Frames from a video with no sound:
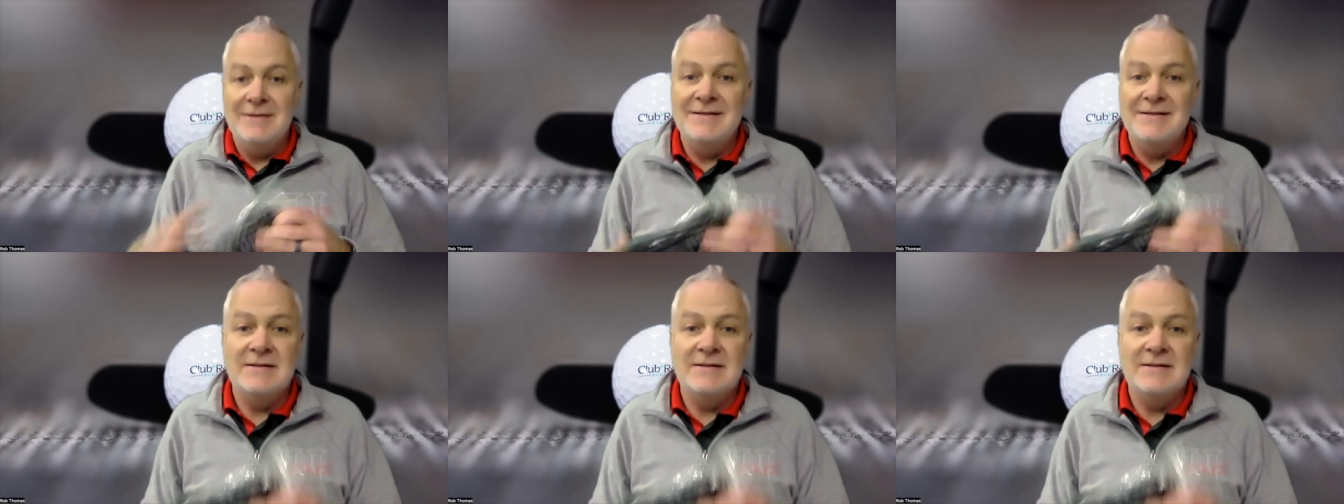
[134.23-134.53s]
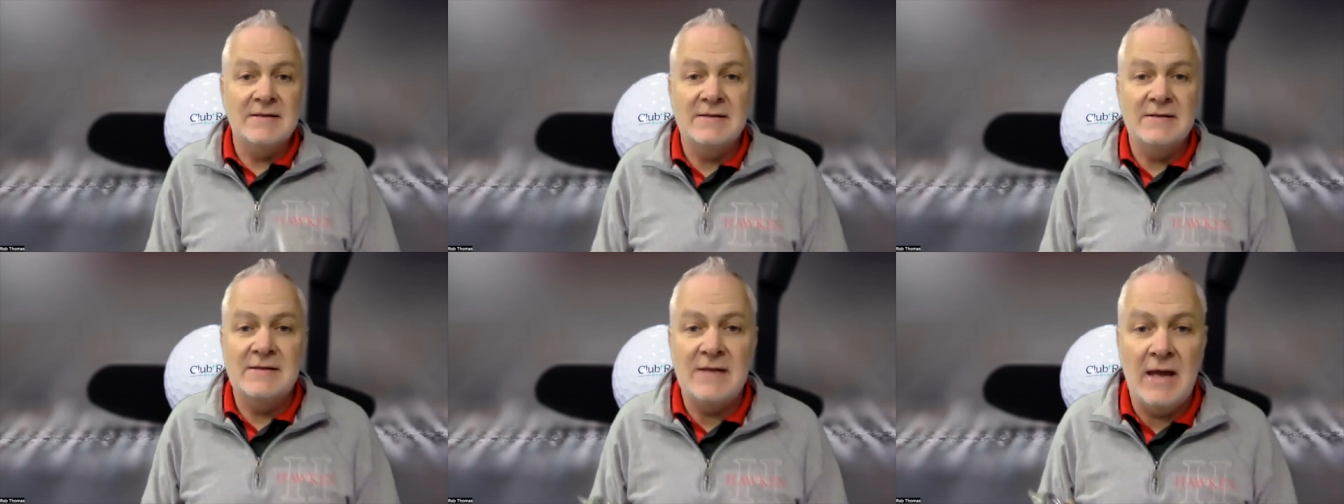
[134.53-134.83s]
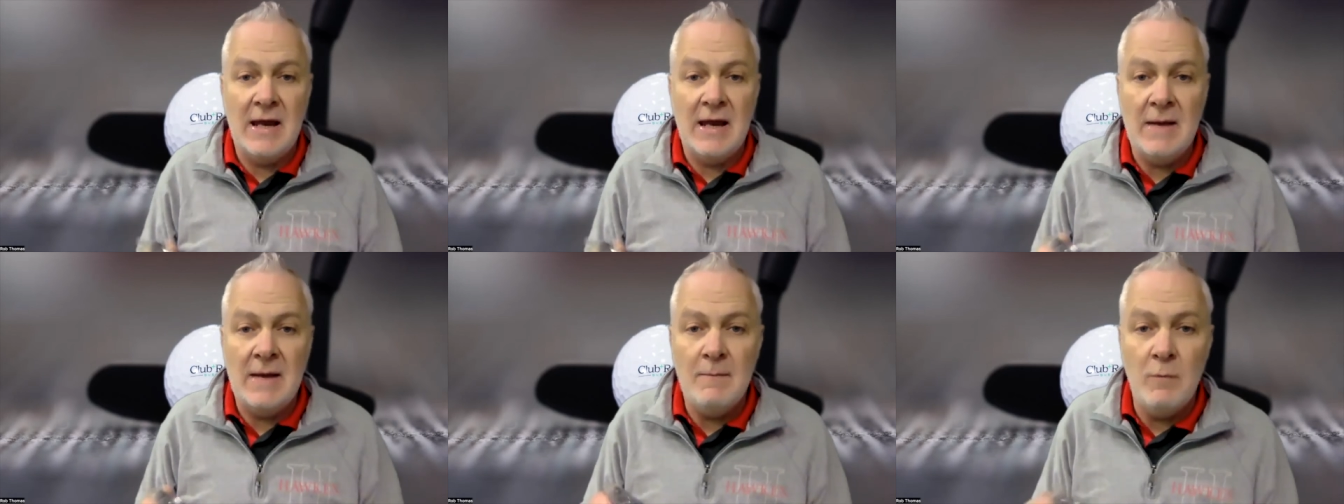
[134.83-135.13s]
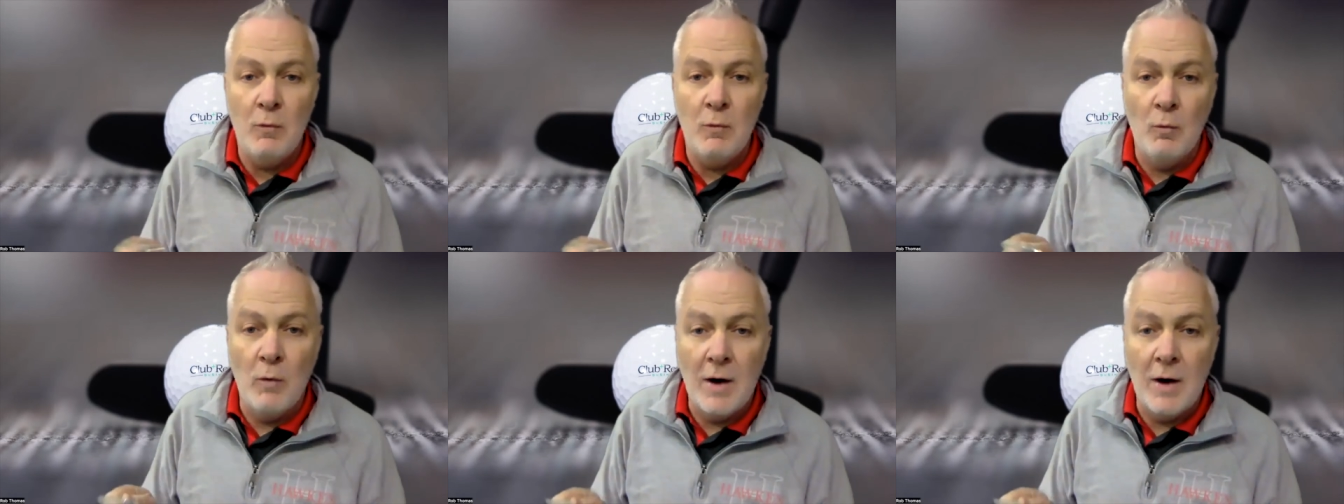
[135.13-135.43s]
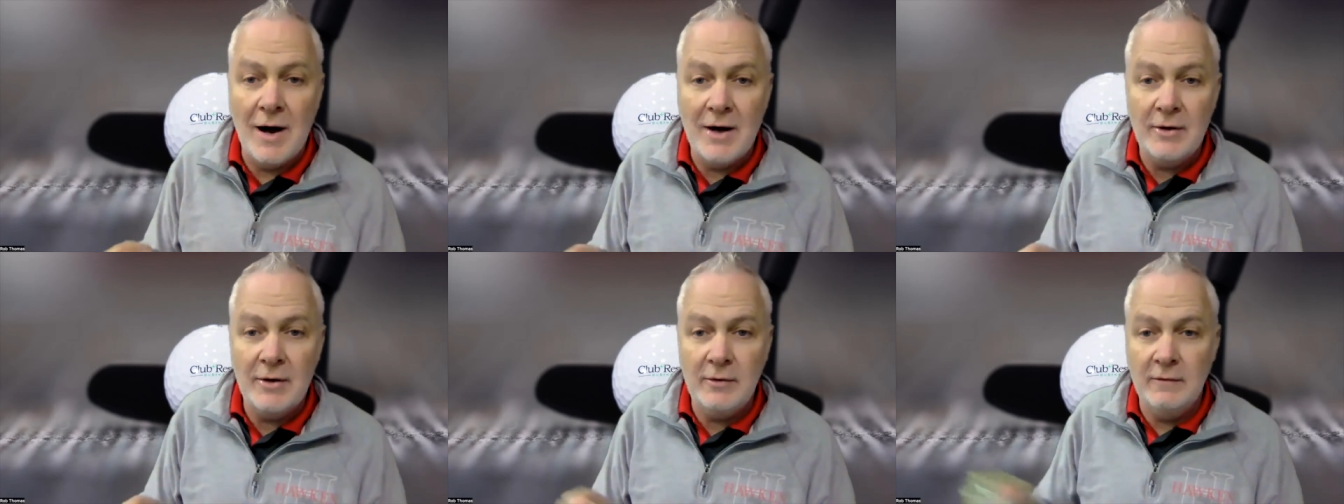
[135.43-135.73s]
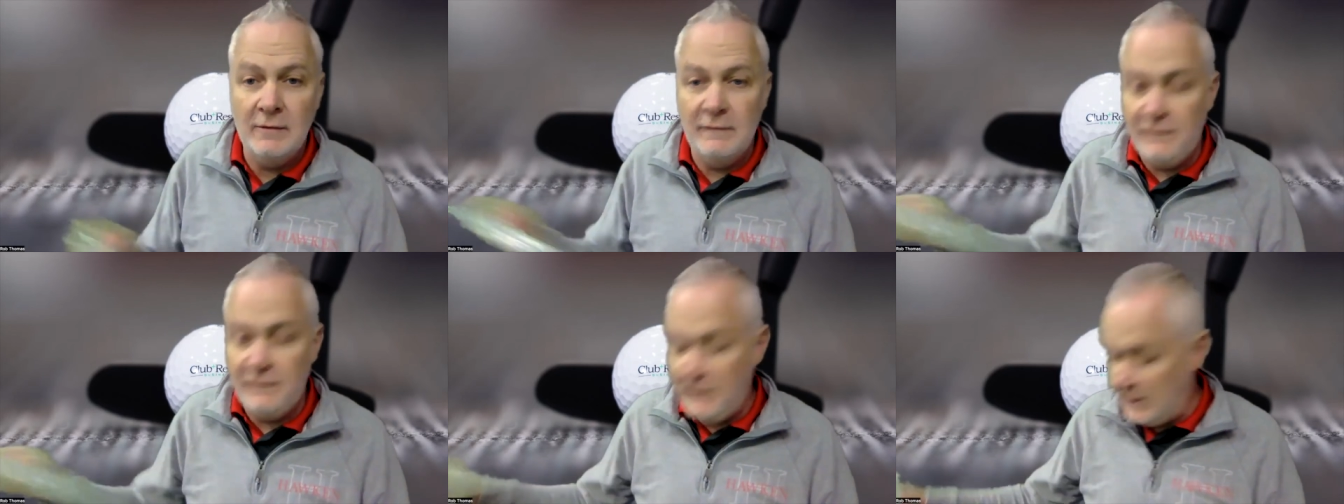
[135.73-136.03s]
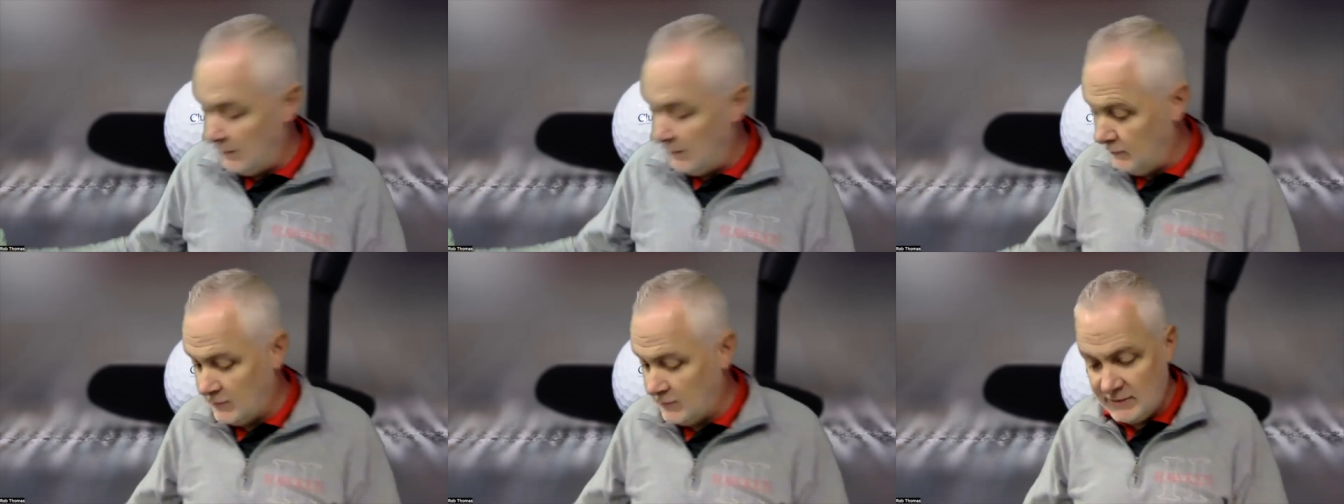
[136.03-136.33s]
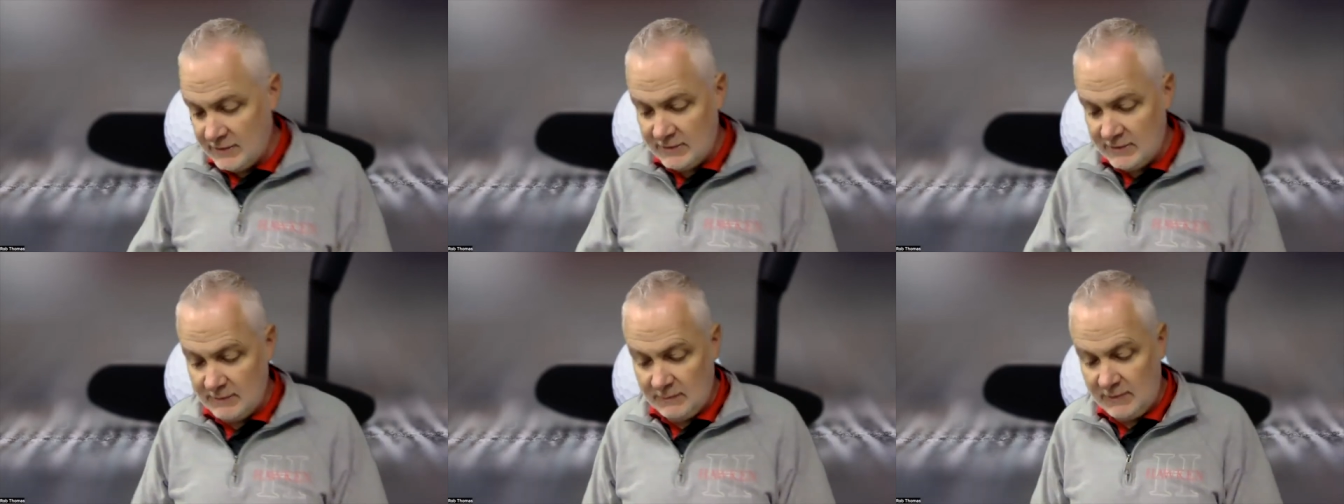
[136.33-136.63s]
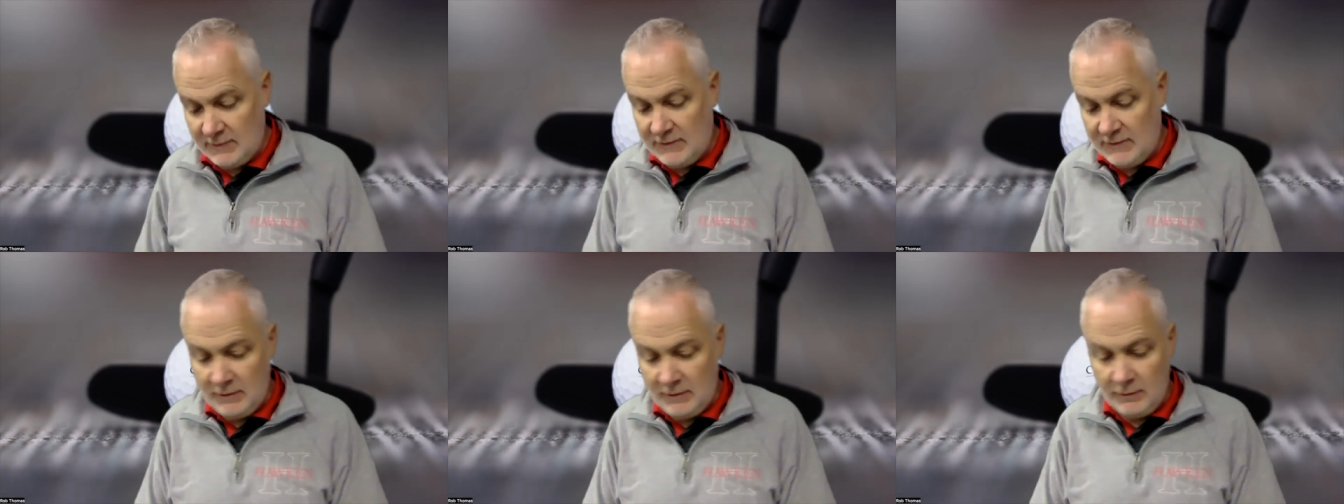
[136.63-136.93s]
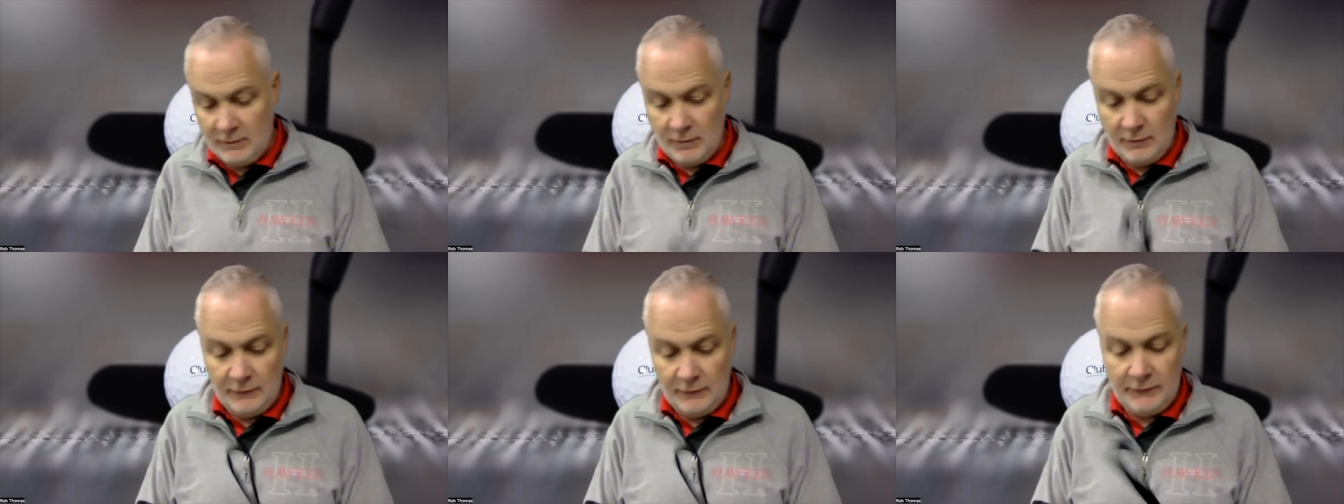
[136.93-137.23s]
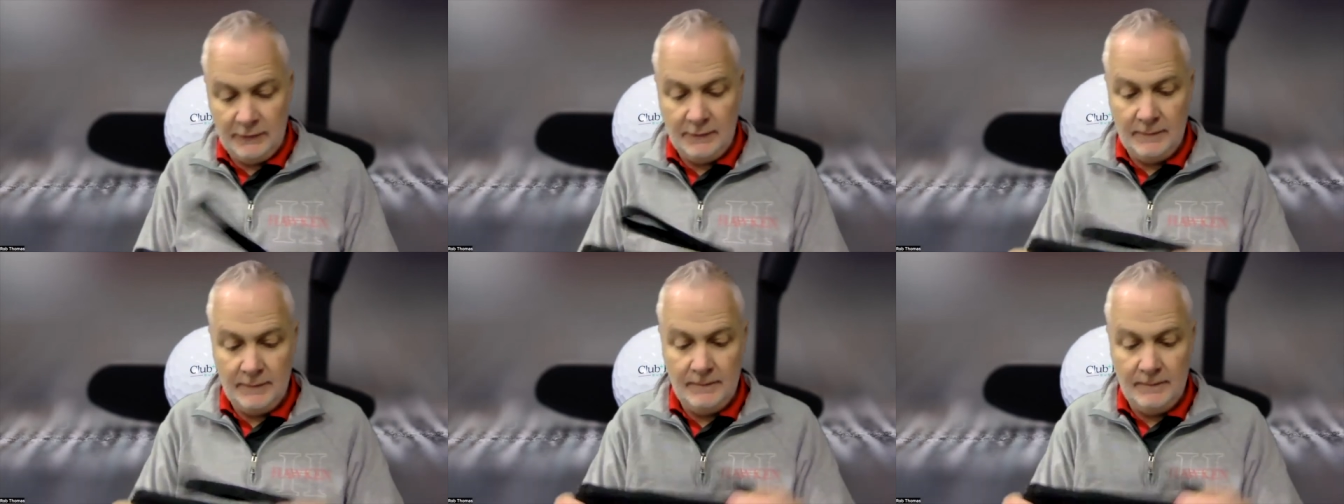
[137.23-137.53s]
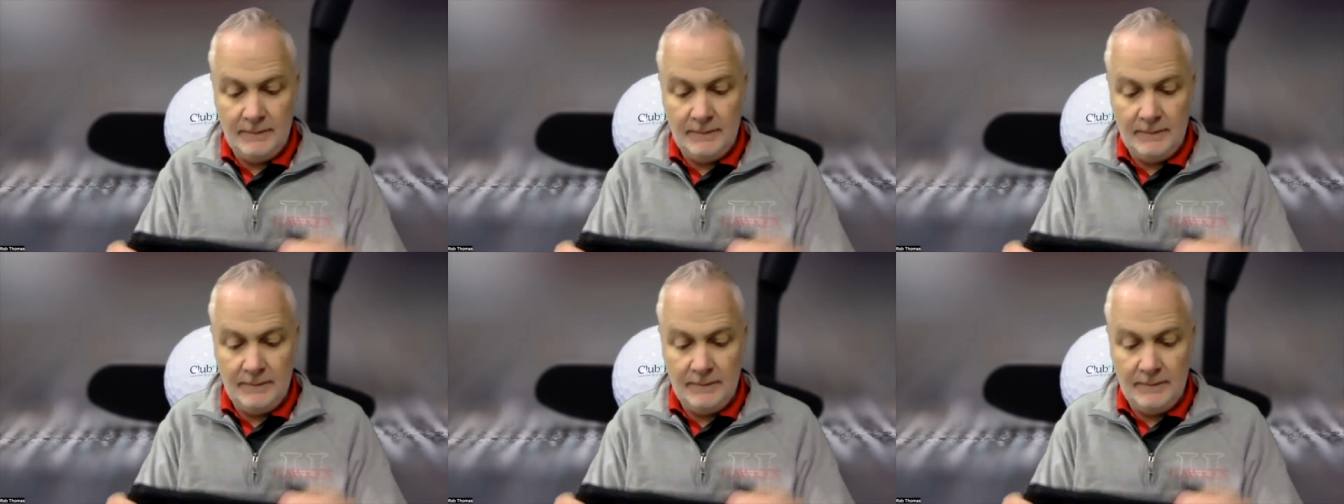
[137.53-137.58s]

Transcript: It's the same water and fade resistant materials